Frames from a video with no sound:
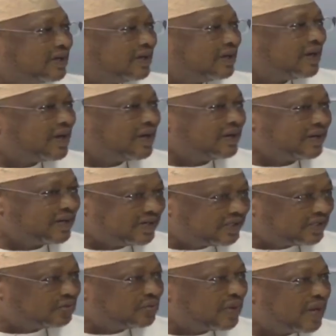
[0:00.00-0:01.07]
And that
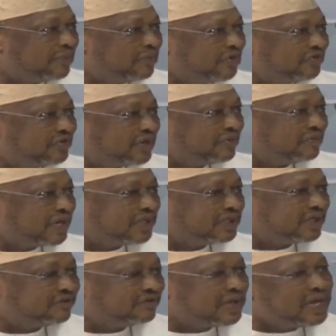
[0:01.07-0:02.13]
is why I'm offering myself.